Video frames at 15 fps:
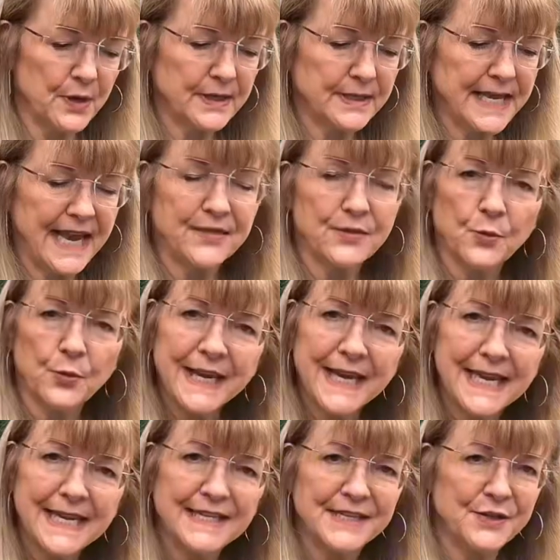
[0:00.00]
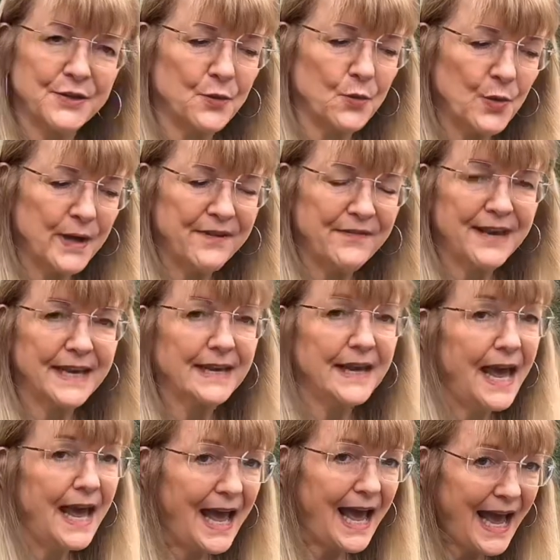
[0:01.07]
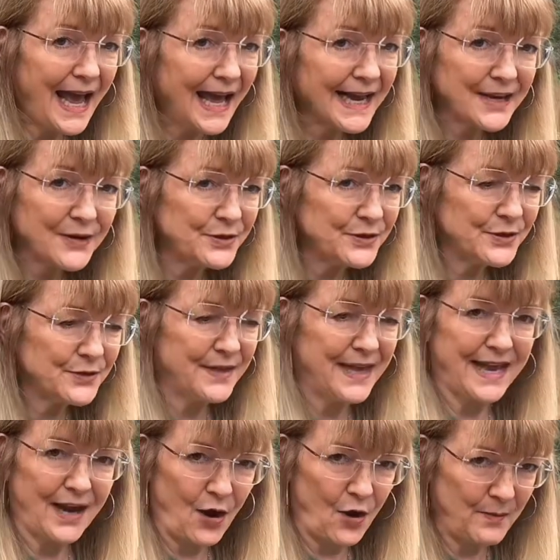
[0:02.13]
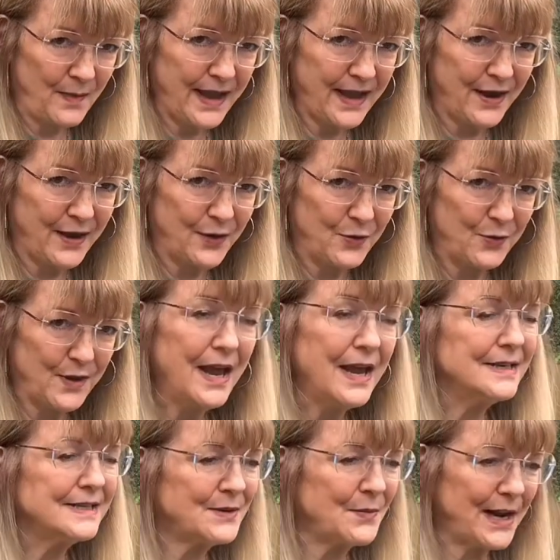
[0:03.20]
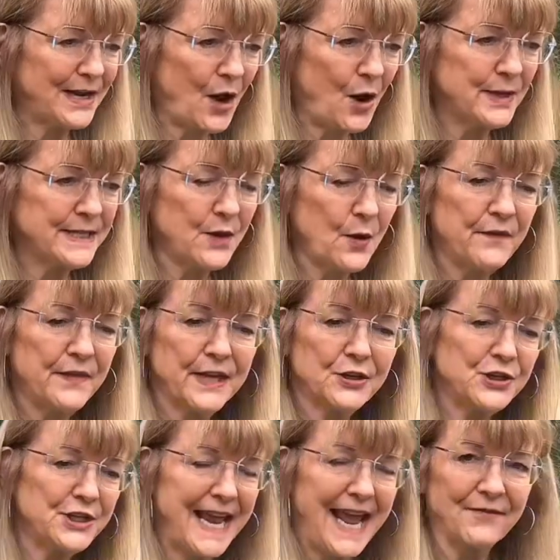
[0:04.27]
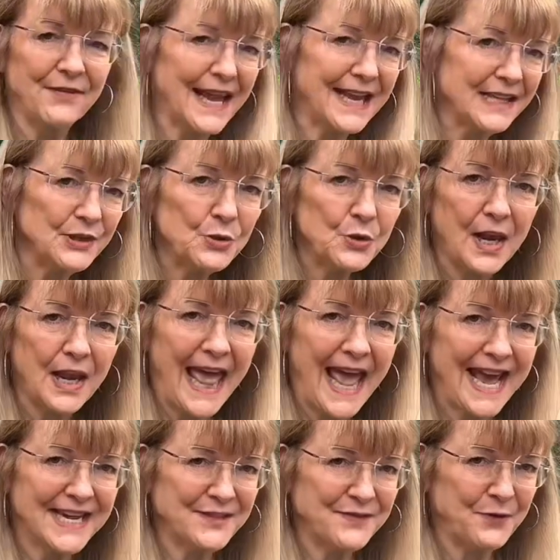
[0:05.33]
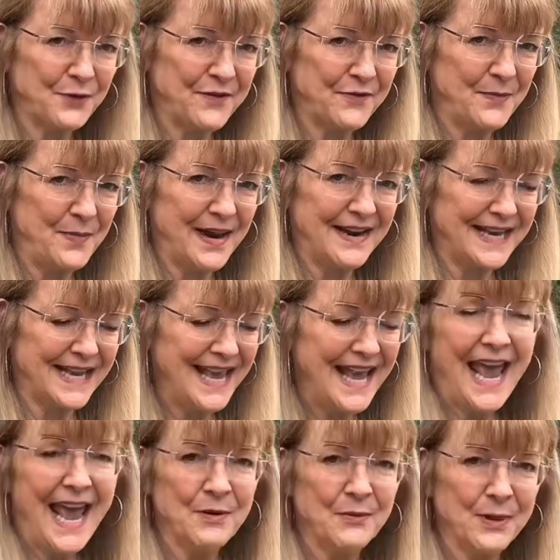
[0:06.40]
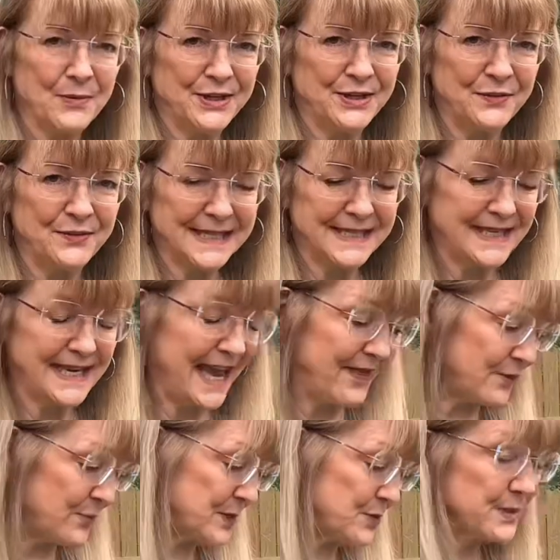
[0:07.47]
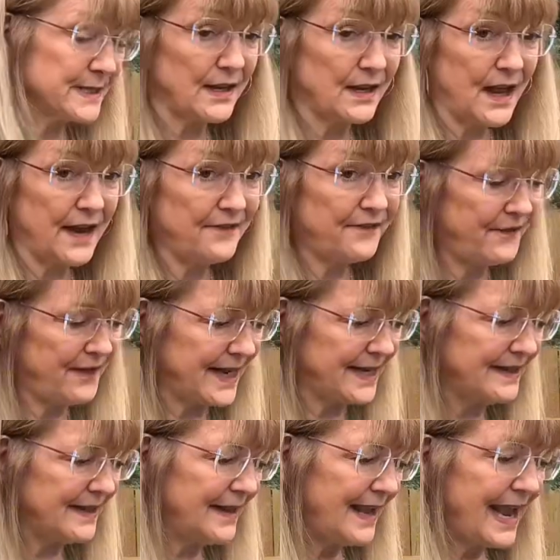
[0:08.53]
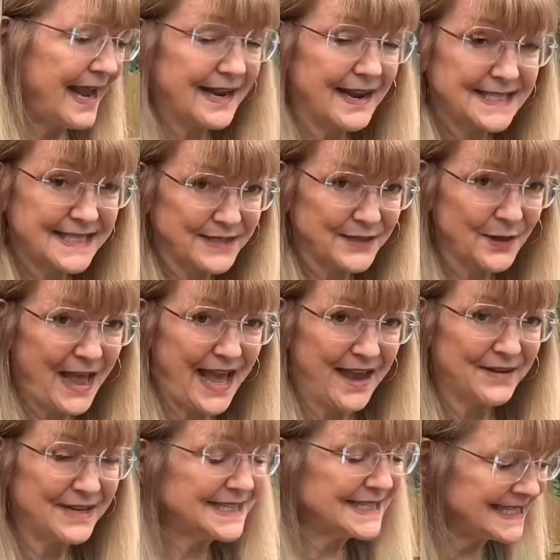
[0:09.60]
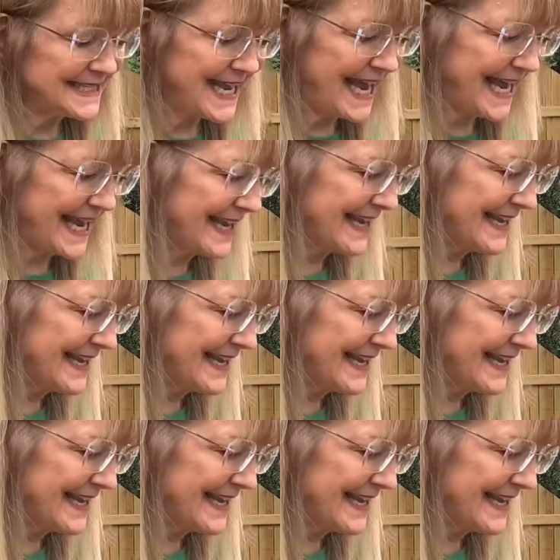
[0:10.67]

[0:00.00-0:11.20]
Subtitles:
take the reeds and do the weaving. I couldn't do that on my own, so I'd always go over there. She'd have like a little class for everybody, and we would do this together, which was a lot of fun. And I still have it today.